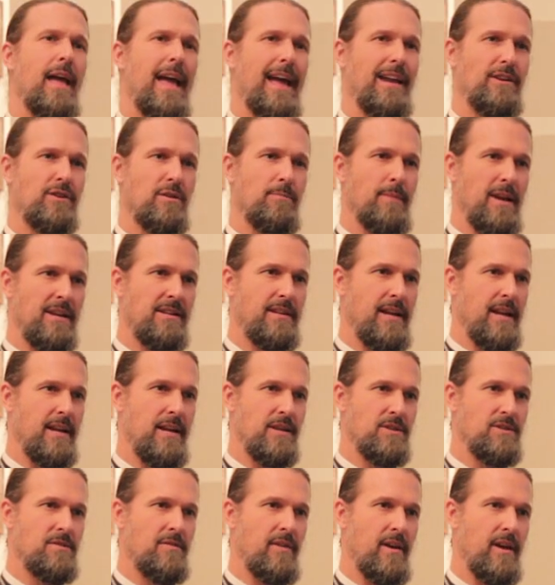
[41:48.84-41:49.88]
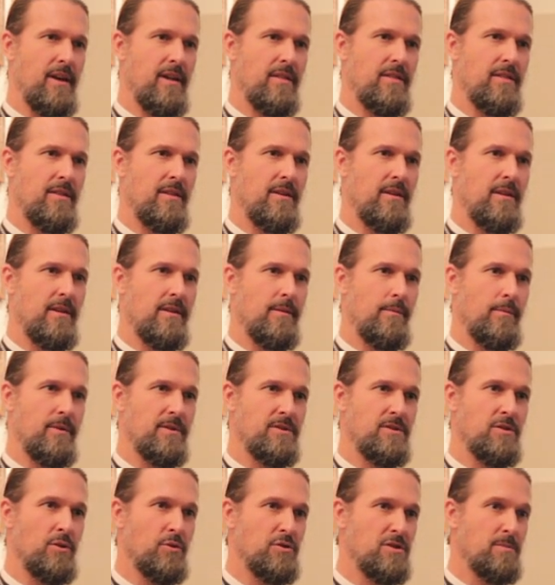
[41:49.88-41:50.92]
and to maintain his faith
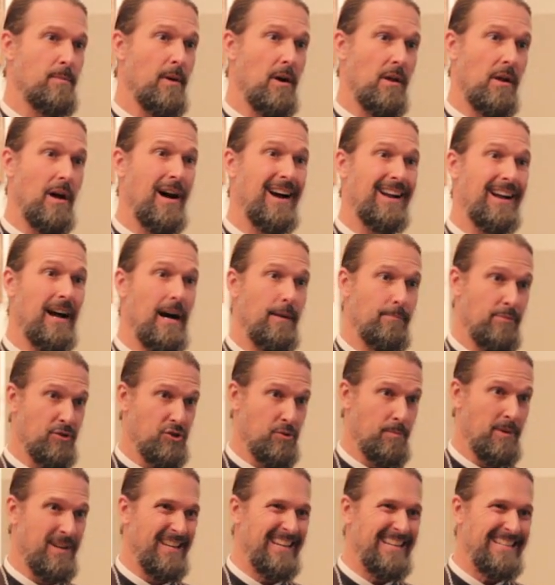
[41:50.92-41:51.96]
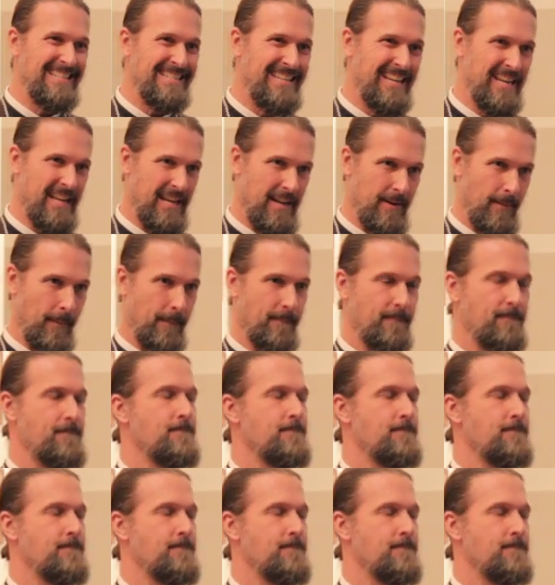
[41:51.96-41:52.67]
was no small accomplishment. He did it.